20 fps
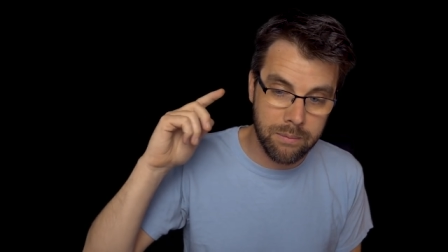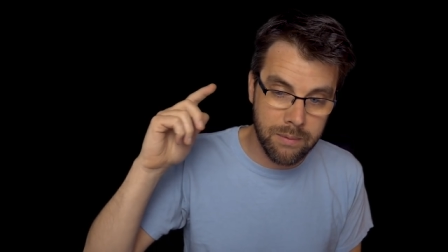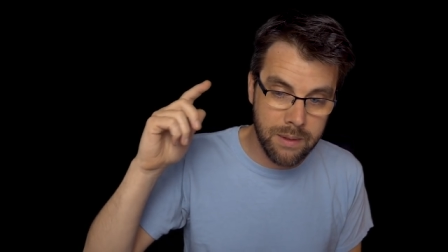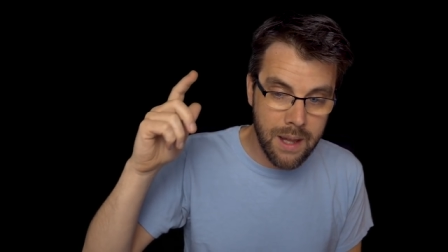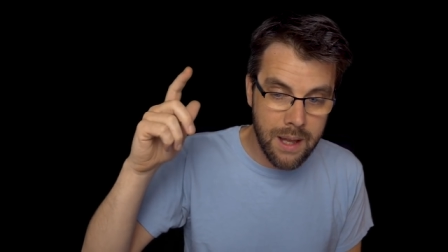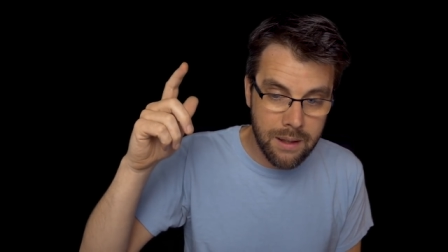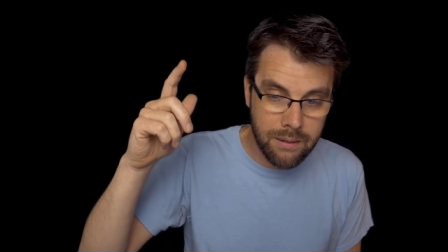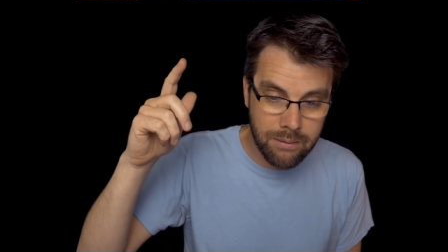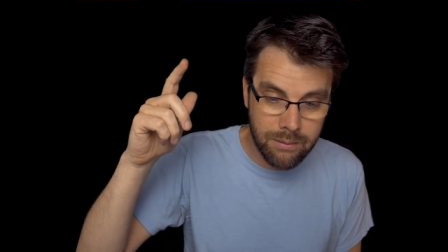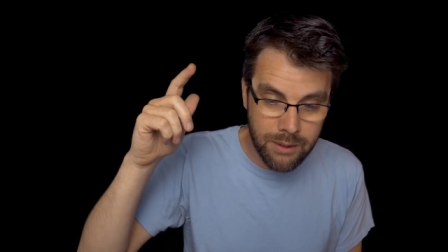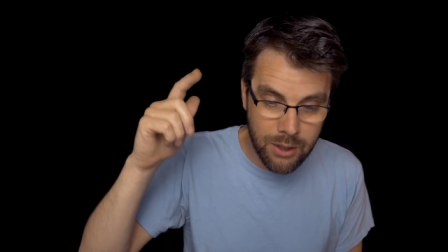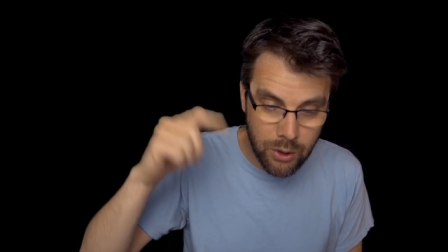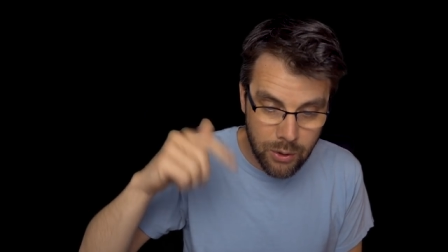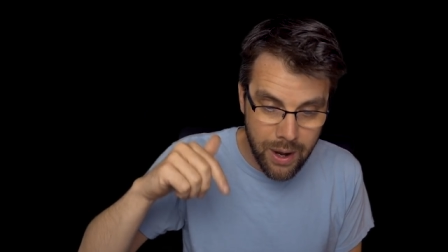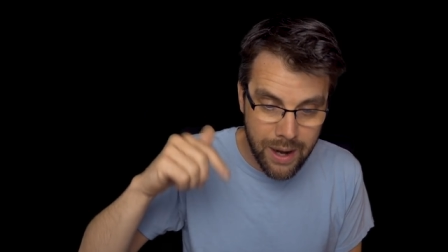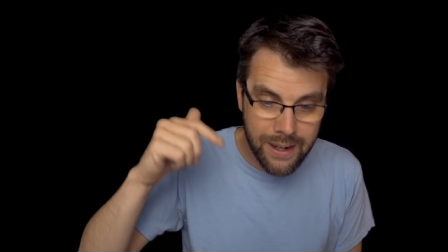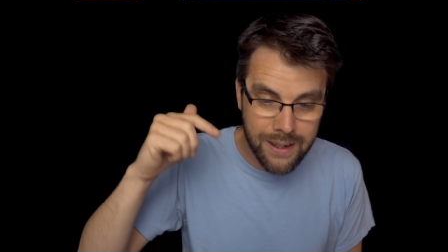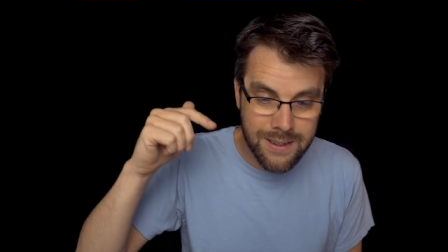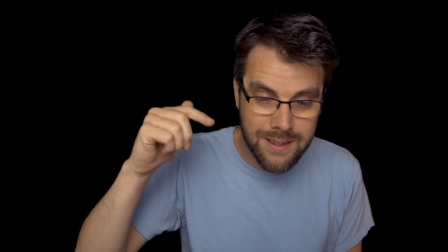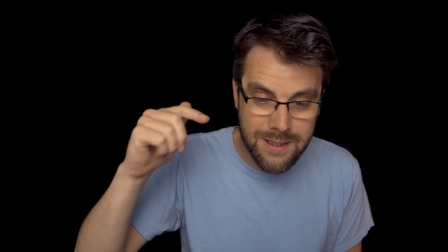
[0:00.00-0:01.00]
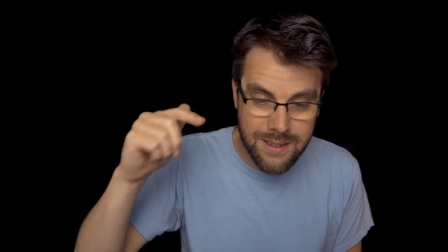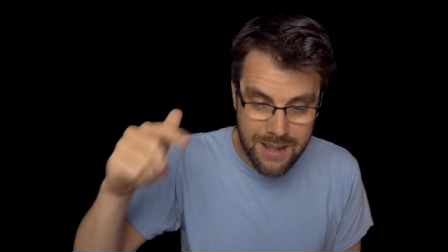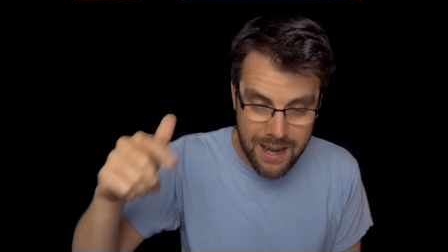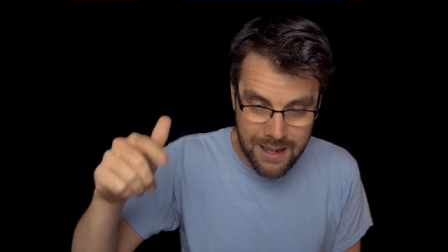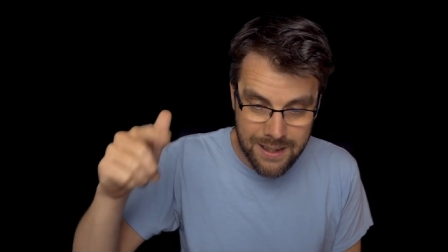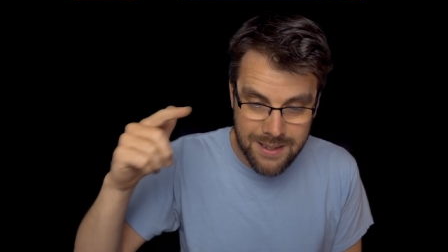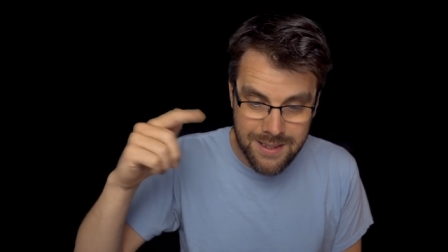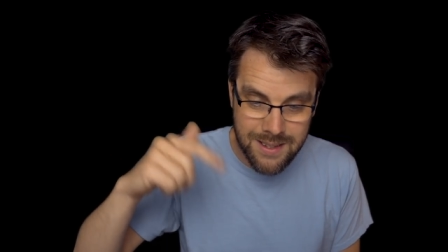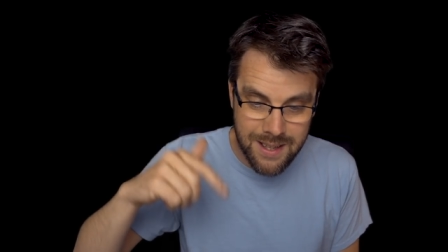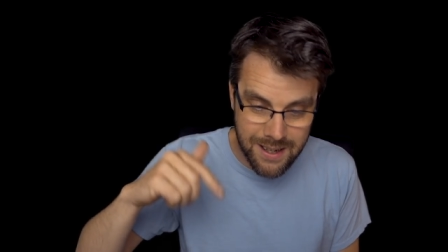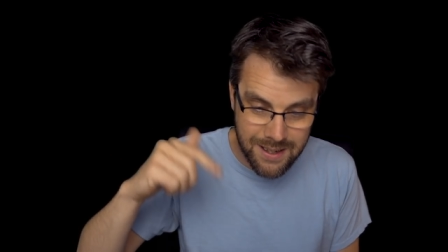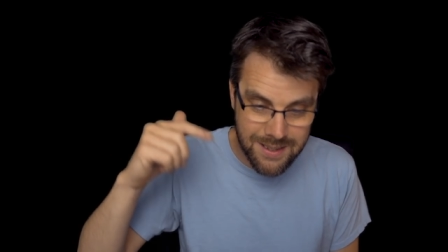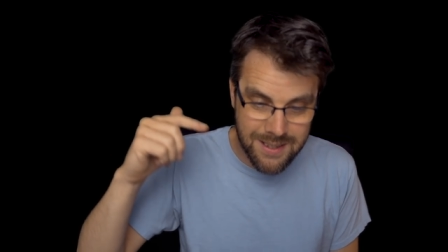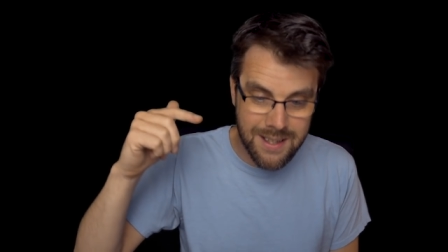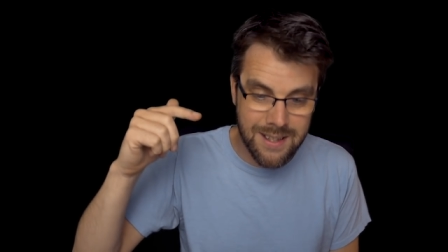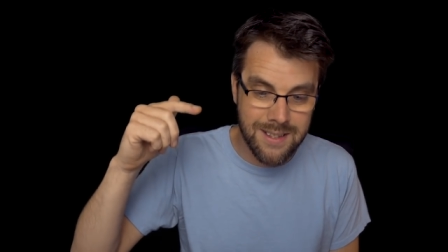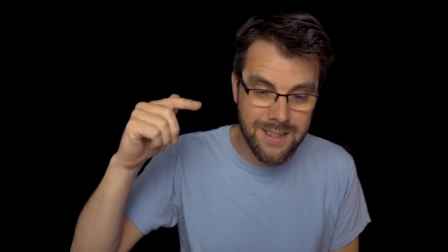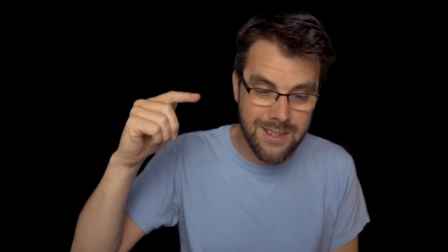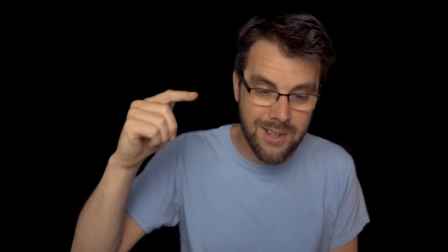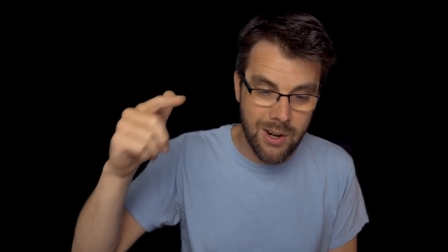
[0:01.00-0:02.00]
that United States
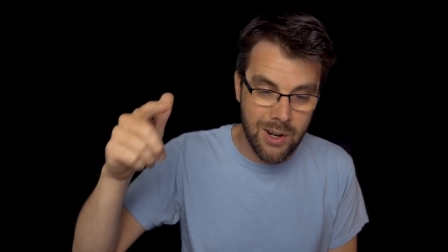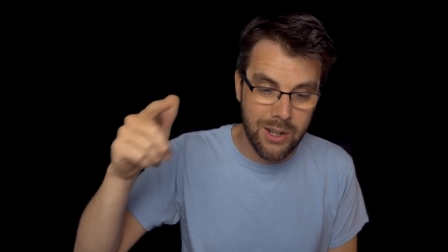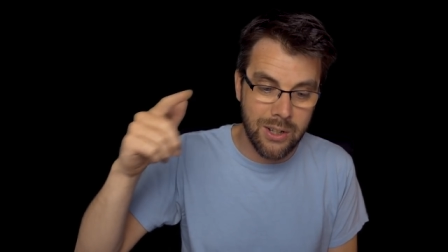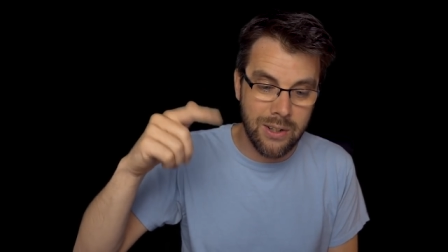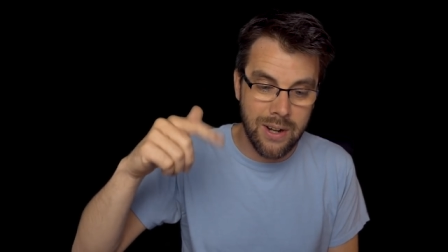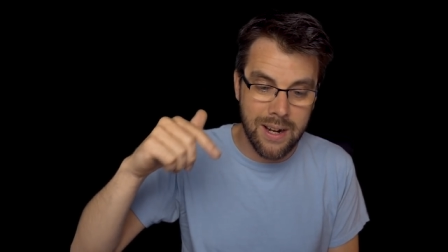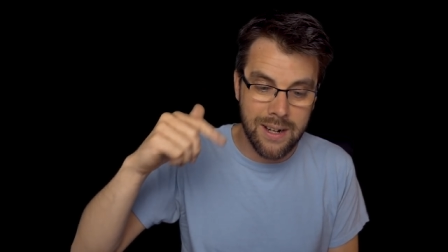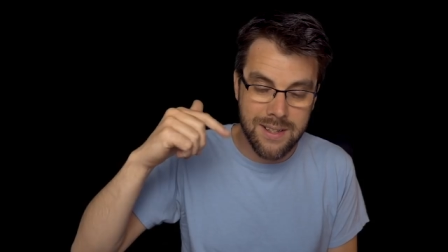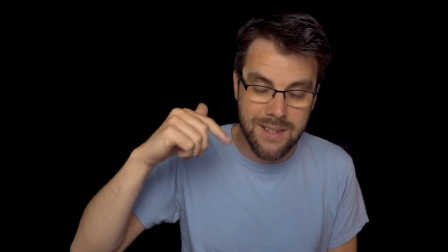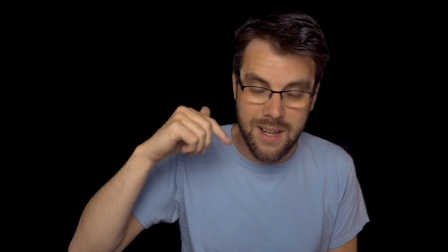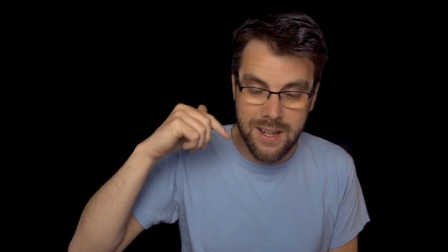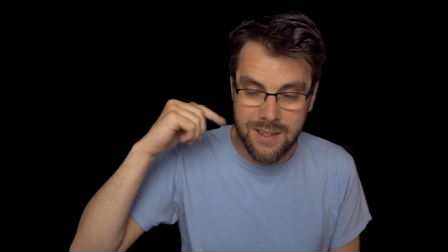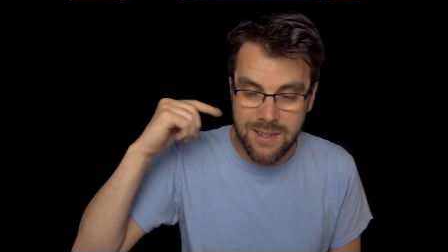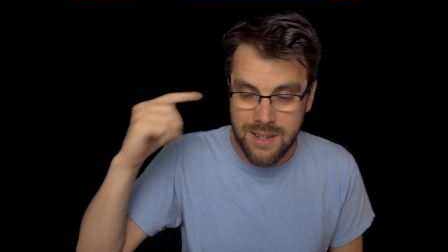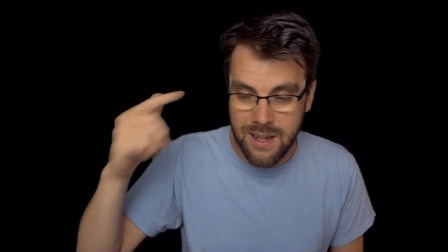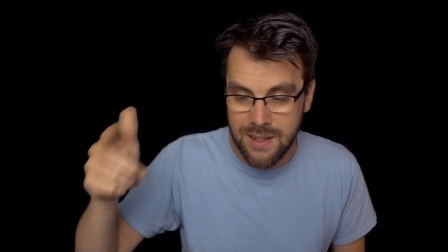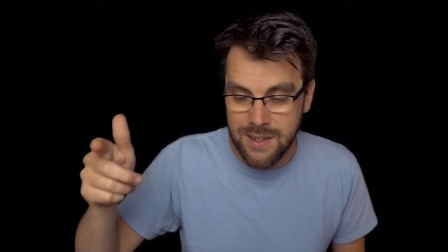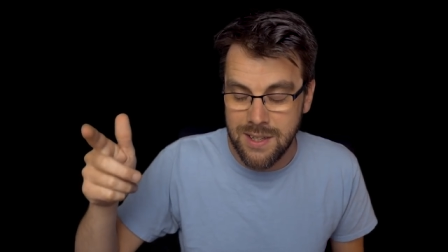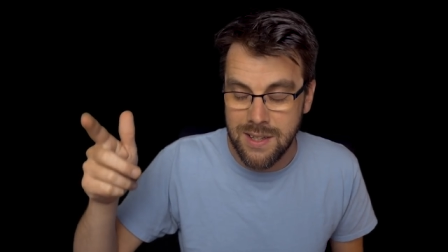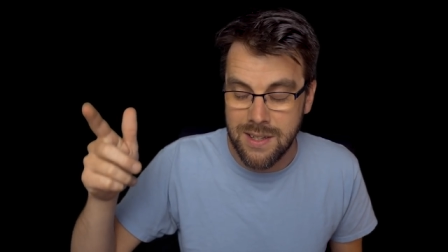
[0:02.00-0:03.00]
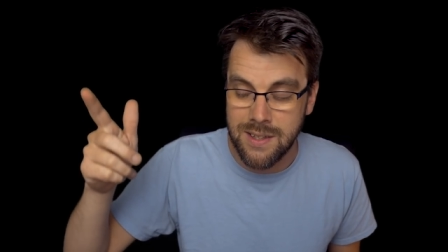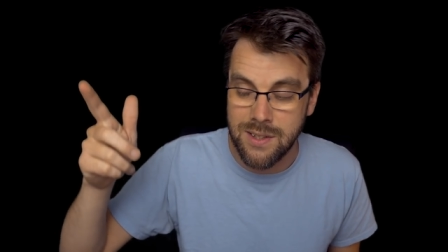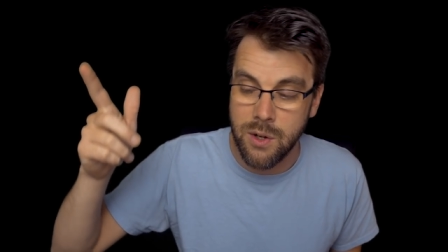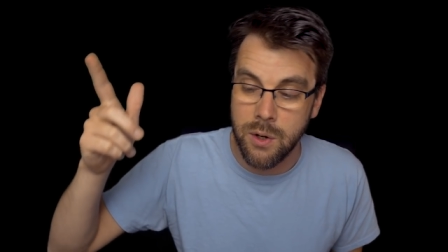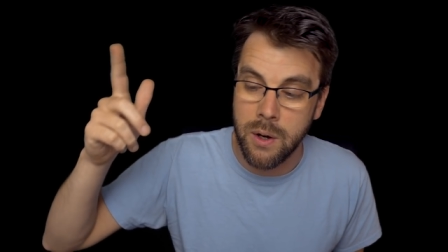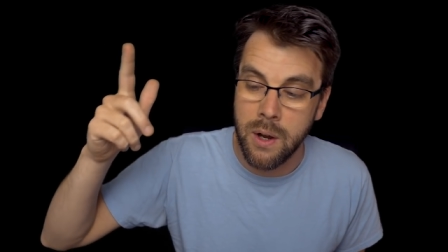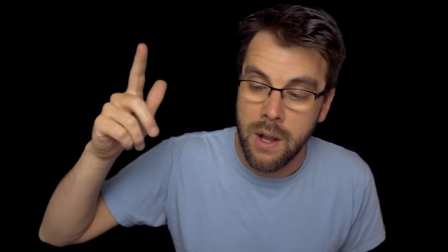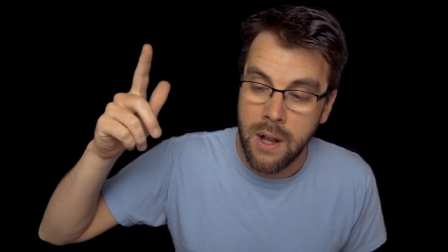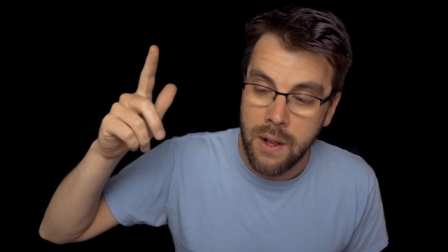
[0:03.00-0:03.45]
citizens are United States citizens, are